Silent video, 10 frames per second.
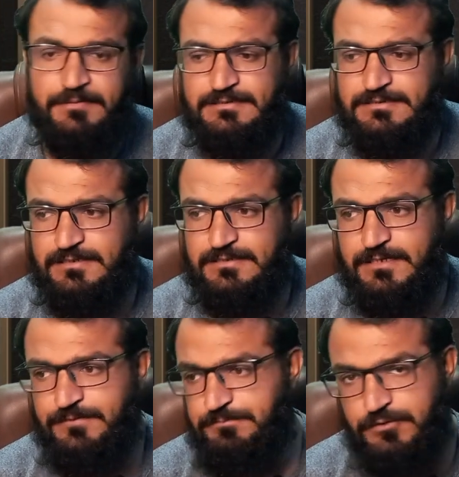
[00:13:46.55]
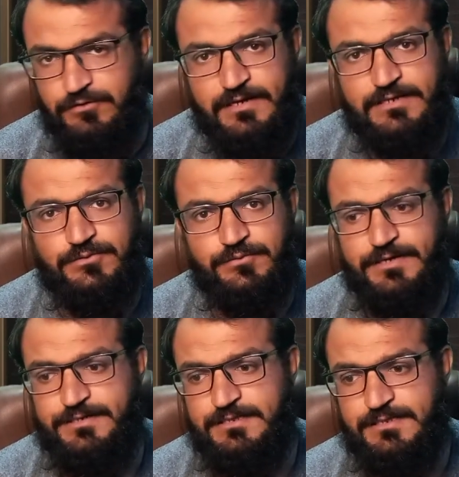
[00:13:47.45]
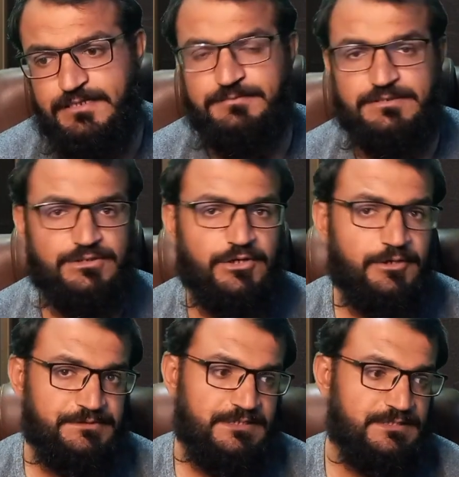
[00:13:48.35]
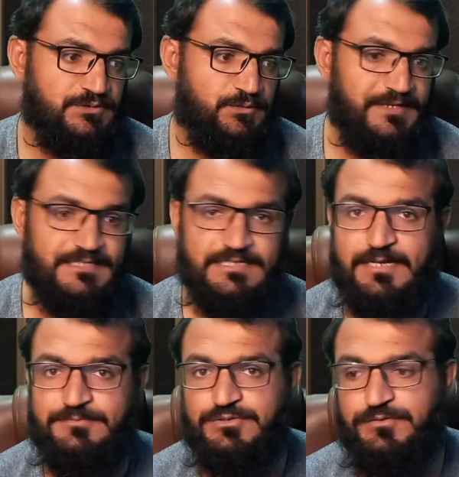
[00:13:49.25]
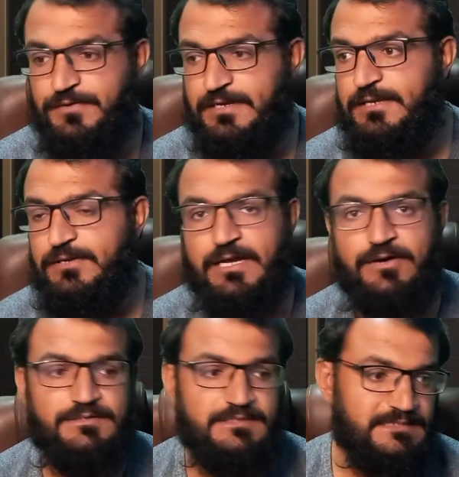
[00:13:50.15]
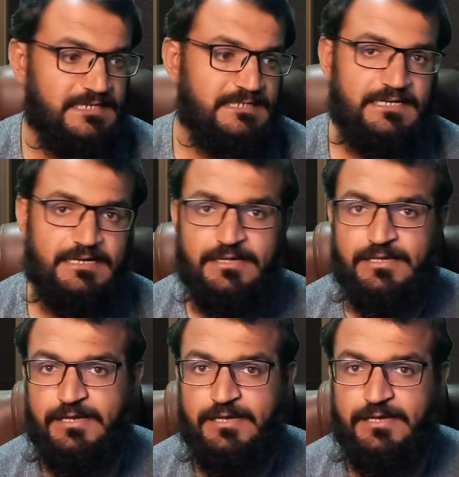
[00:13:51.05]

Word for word: but they provide you very limited options when it comes to finding out the data